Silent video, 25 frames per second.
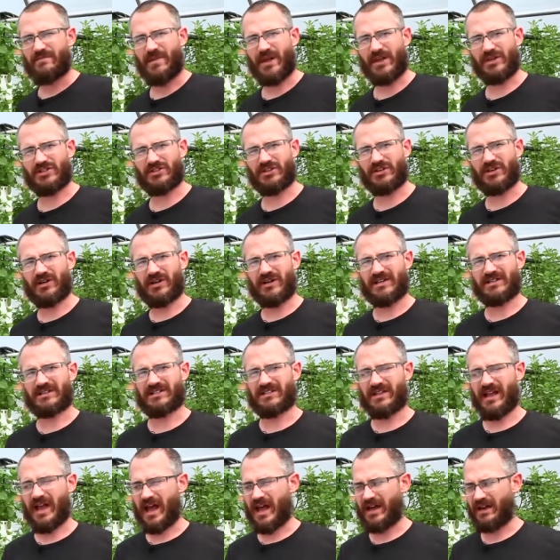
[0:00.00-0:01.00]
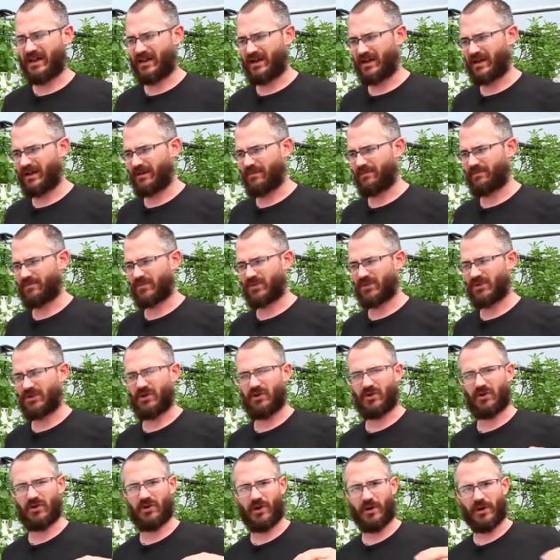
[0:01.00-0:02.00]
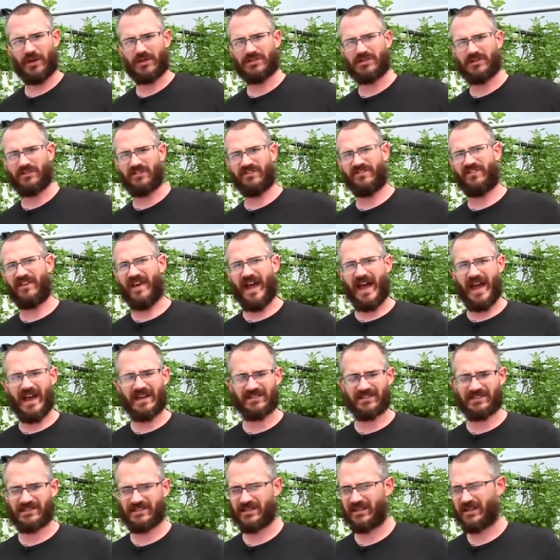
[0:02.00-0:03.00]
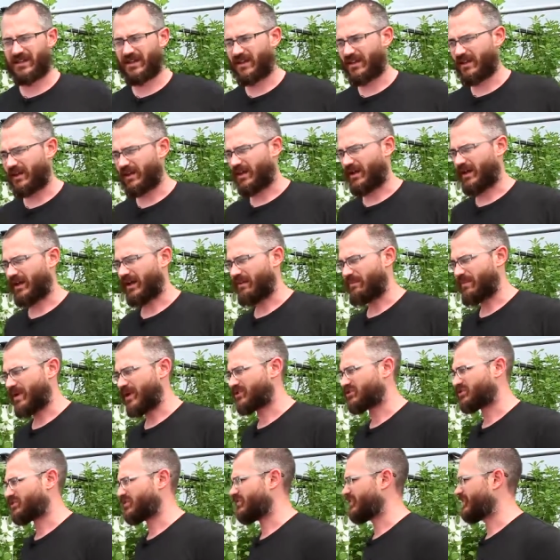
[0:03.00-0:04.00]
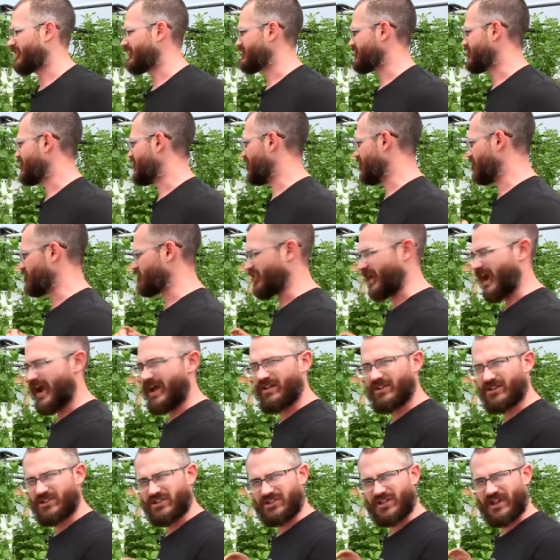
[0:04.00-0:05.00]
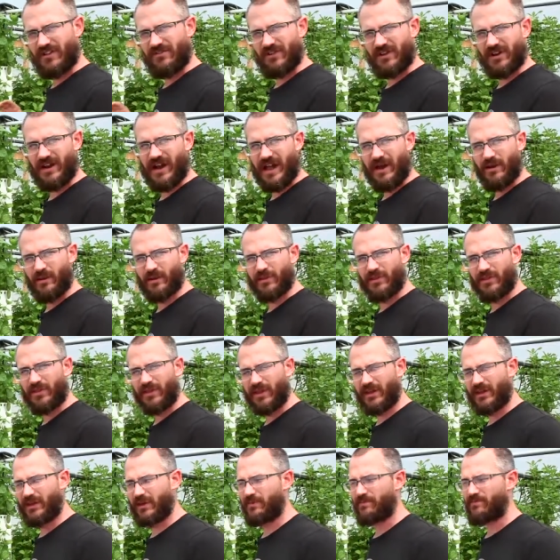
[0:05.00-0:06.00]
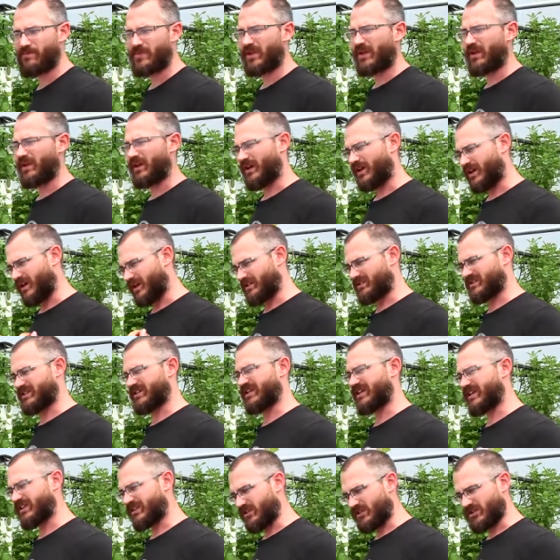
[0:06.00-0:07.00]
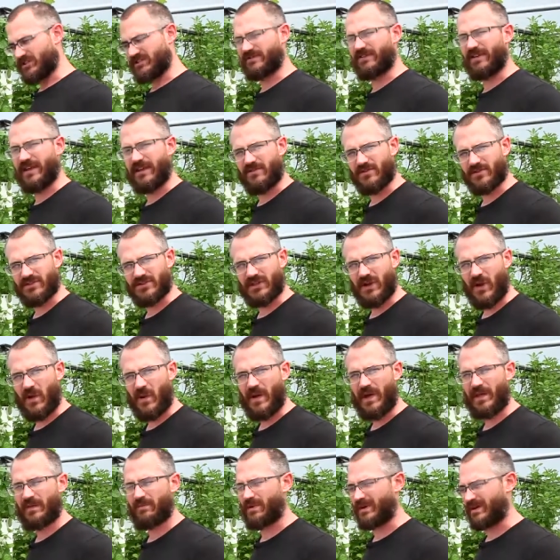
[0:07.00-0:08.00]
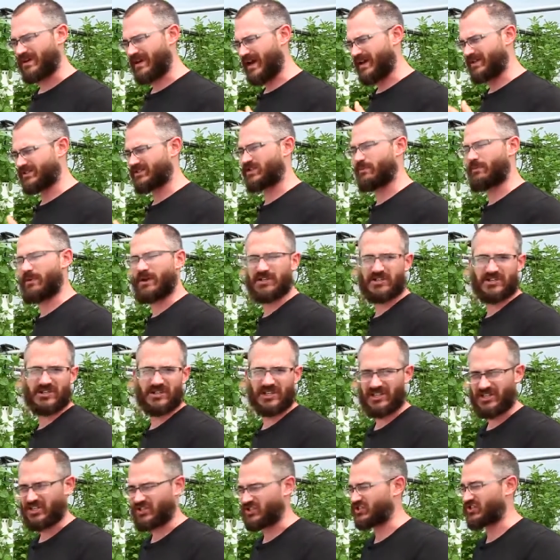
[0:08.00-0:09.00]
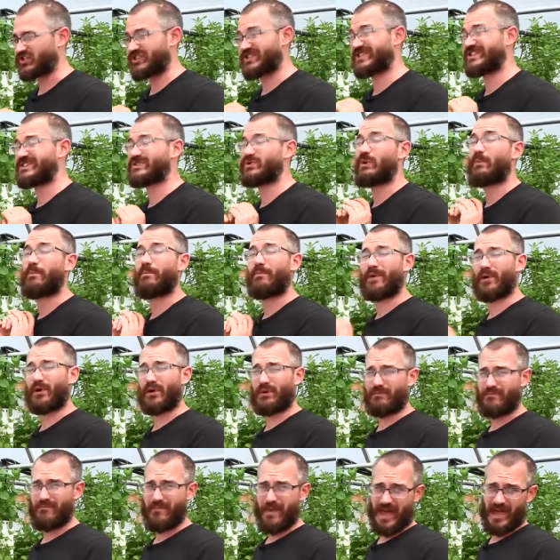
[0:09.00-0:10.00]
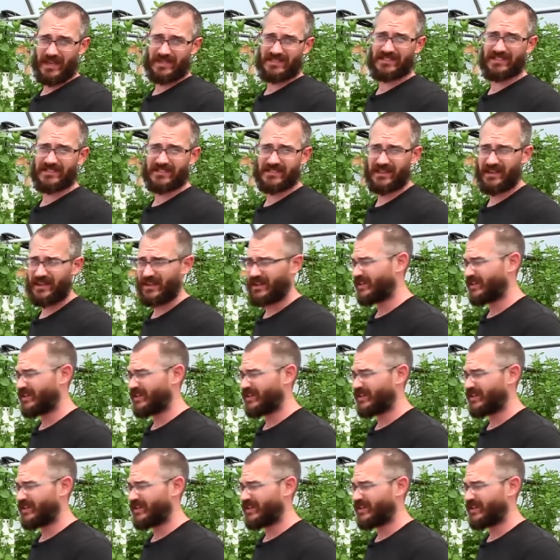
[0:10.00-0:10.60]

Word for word: Make sure it's not, um, you know, growing too fast. Uh, make sure that it's getting challenged every now and then uh, to get those flavors going, but not so much that it just turns into a bitter mess.